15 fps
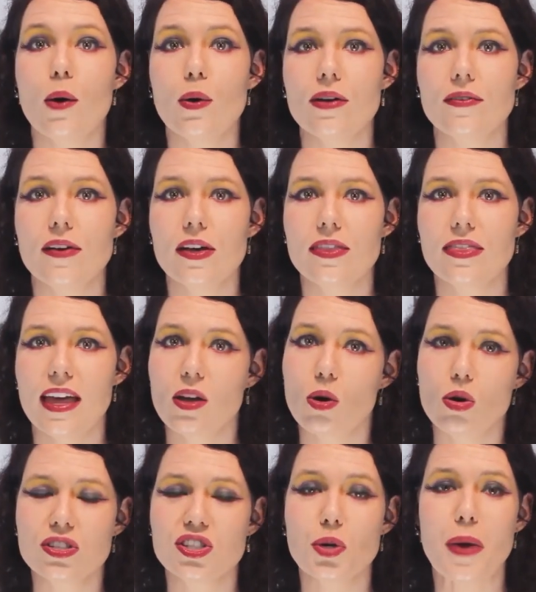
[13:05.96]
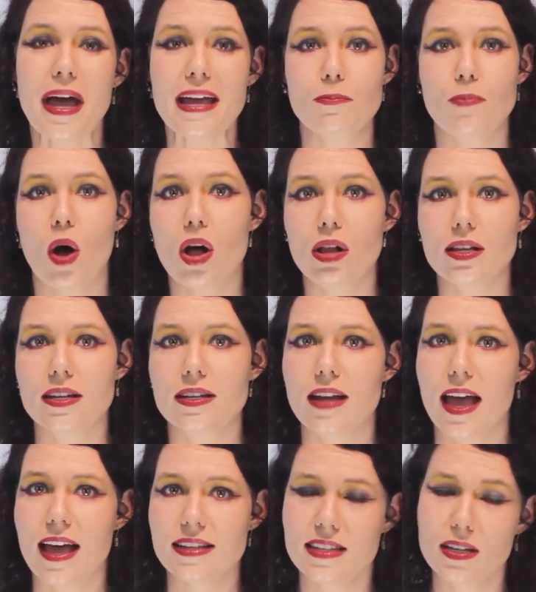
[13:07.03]
However, they also ate pollen
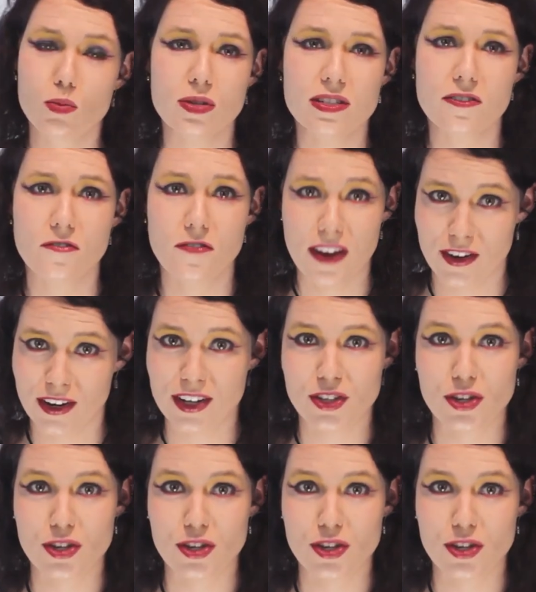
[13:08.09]
as it was very